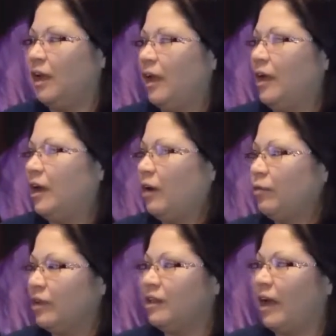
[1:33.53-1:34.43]
And I
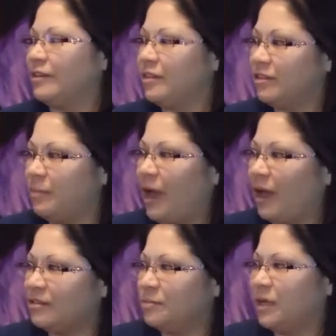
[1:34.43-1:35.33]
really like these
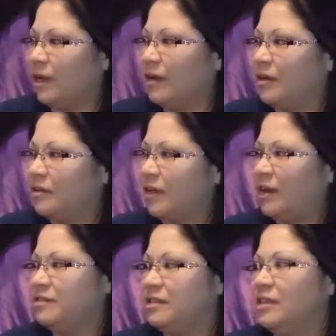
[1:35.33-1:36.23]
masks because
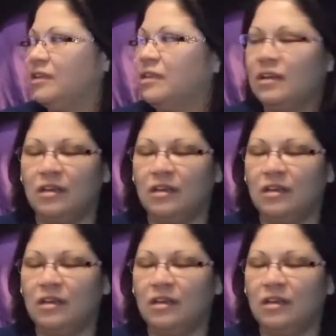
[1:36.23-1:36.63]
I did